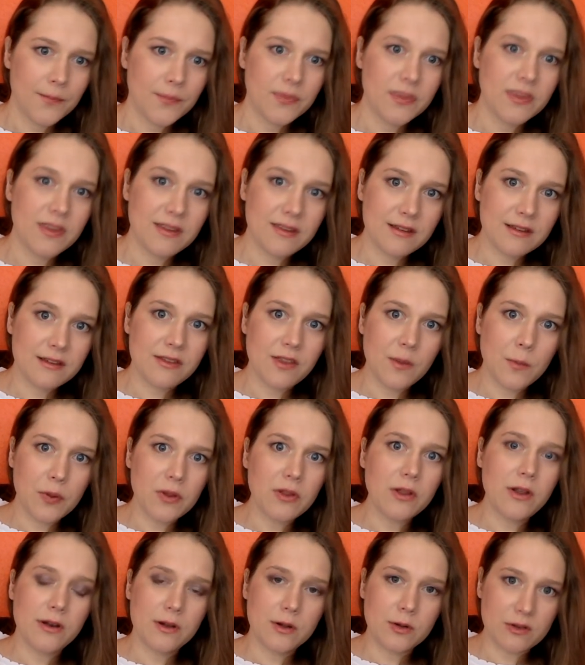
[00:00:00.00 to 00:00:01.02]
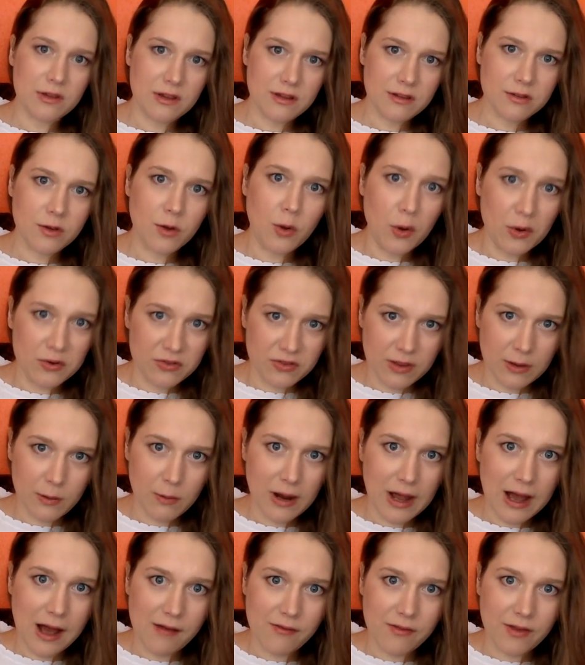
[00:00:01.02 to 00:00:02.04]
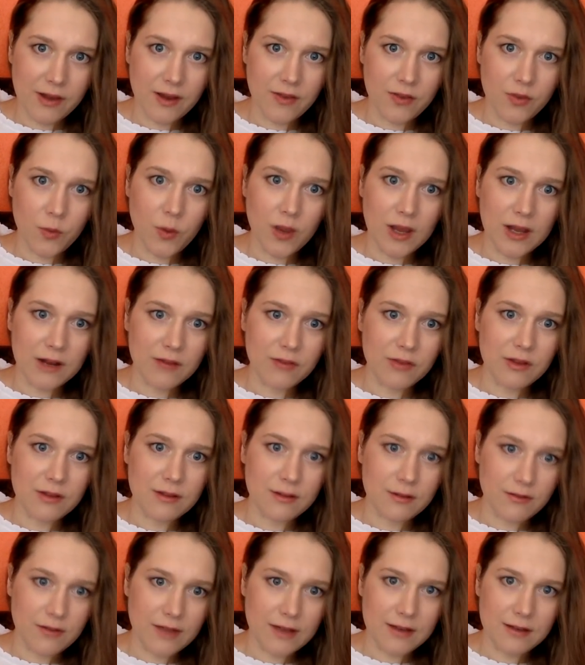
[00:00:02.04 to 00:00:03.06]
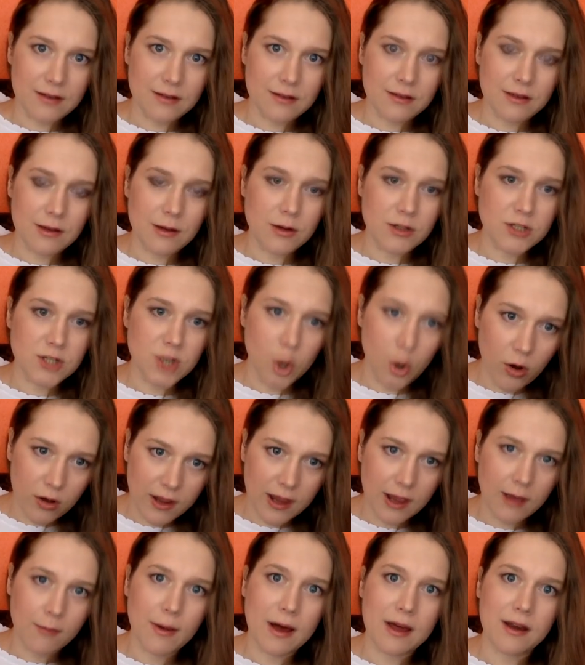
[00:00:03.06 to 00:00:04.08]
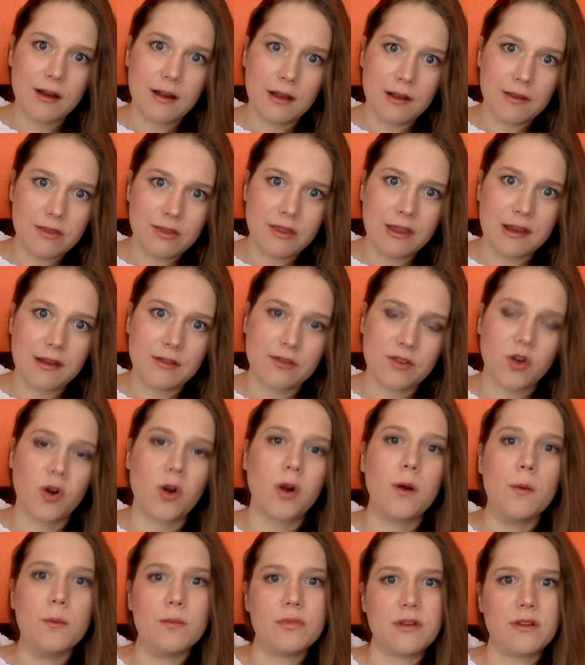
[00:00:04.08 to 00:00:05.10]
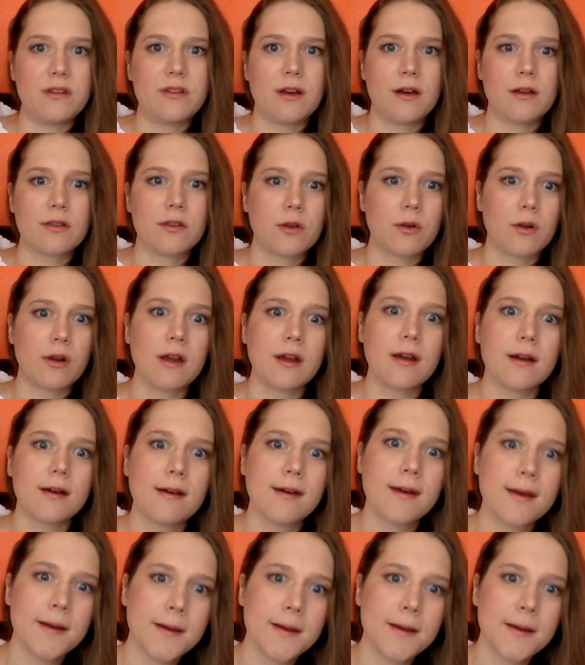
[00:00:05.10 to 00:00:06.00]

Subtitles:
this is the political discourse they were having in the wake of these events. They were talking about it in these terms in South Korea.